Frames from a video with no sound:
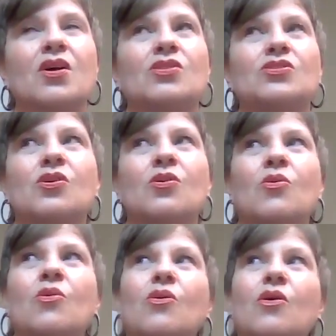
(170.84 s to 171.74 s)

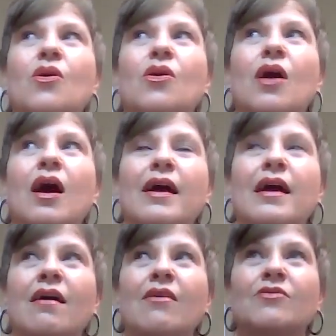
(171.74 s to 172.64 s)
So I
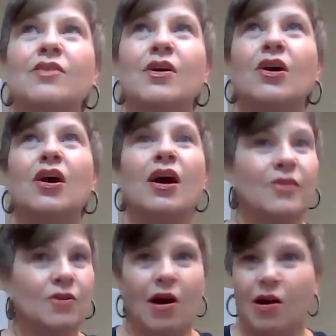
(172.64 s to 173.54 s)
have
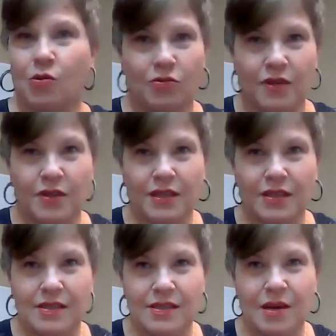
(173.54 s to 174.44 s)
other awkward
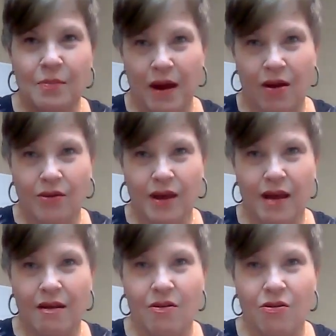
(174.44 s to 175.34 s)
feelings about
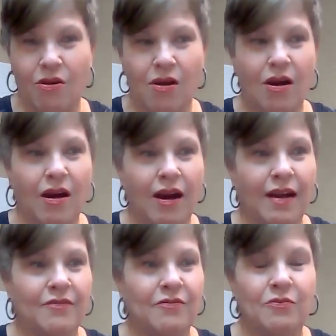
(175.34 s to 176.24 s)
how
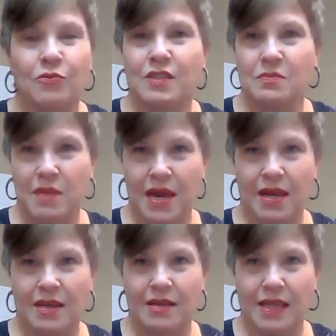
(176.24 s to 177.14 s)
I was
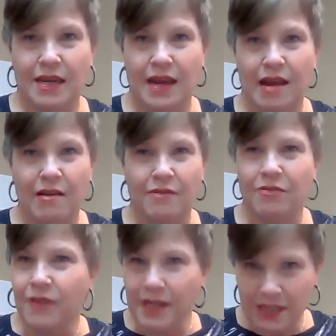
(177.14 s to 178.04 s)
made that have
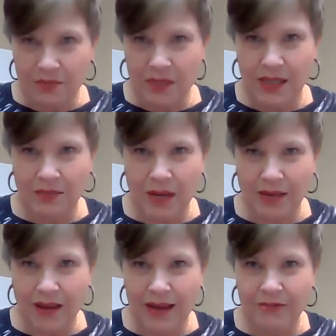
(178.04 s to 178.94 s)
affected me in my
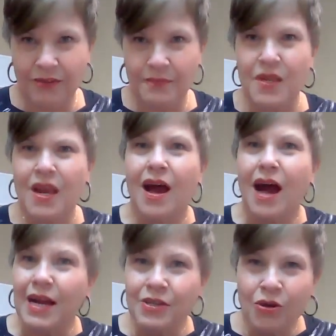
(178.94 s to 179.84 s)
life. And
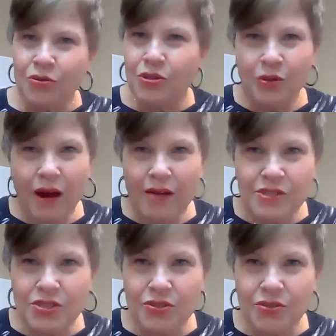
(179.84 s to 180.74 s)
I know you have
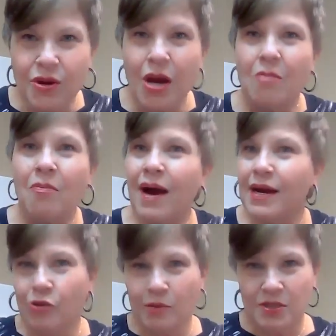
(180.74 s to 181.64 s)
too. My
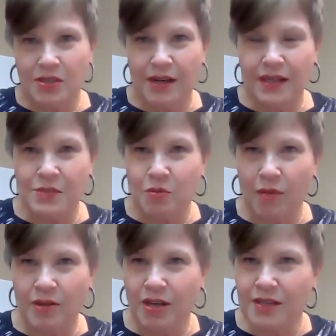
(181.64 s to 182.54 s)
kryptonite is
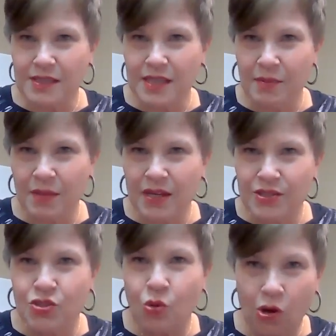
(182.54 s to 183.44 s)
probably not the same
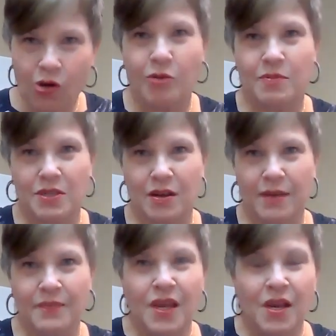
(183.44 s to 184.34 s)
as your
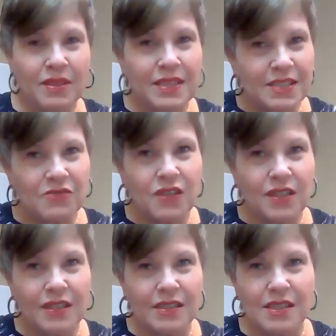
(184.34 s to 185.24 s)
kryptonite, but these
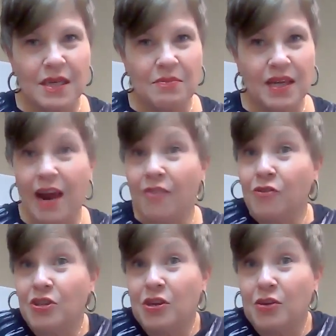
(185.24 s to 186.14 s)
feelings can be
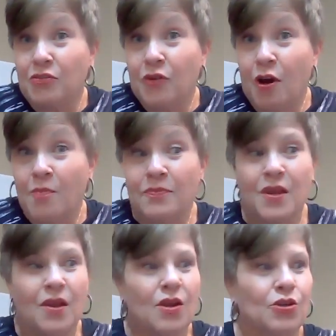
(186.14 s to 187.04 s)
everything from
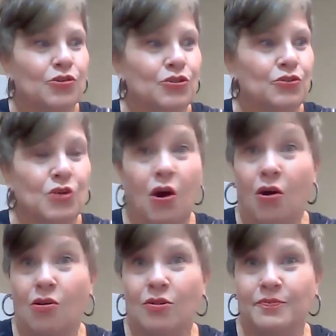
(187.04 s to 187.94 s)
you're too
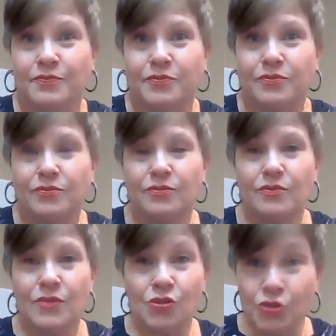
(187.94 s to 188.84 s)
tall,
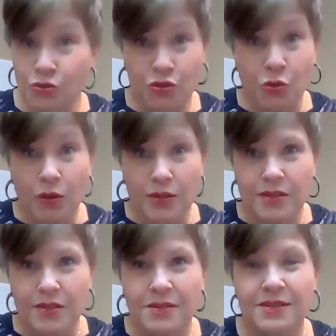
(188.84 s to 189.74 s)
you're too
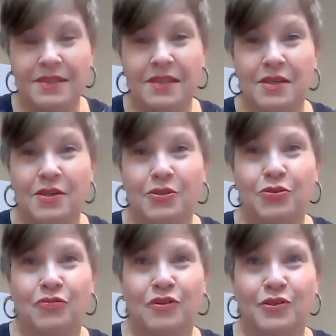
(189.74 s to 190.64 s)
short,
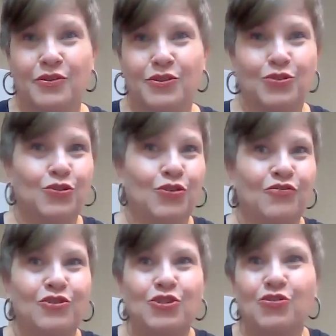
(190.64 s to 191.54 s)
you're
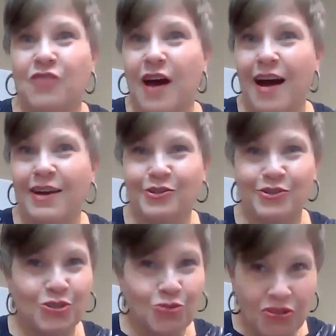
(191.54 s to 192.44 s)
too fat, you're
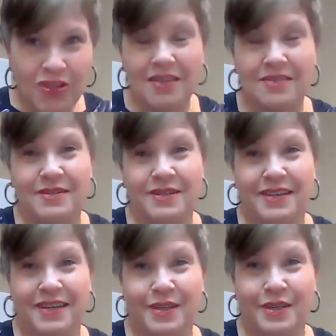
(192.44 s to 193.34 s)
too thin,
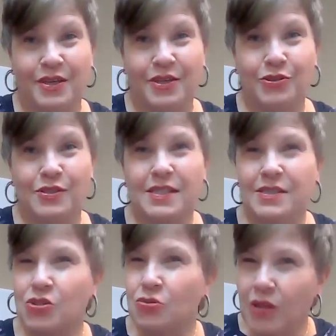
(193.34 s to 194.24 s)
your
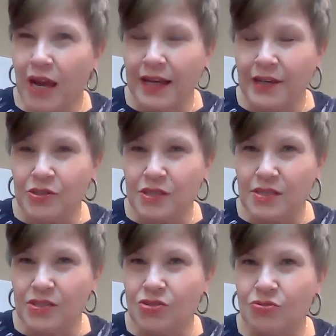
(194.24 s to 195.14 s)
skin's too light, your
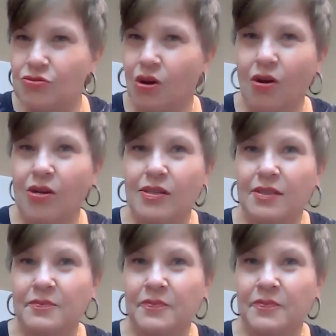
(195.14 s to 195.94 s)
skin's too dark.